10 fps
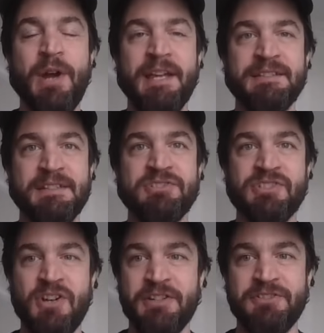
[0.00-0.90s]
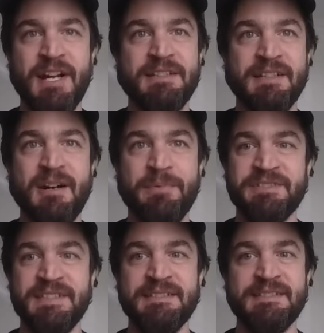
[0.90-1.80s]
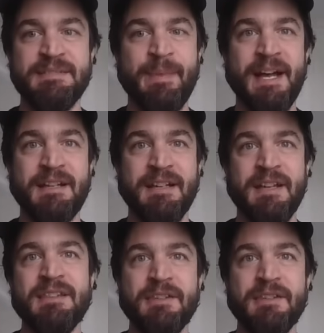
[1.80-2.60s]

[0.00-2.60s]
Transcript: Brian Little's contract a couple seasons back.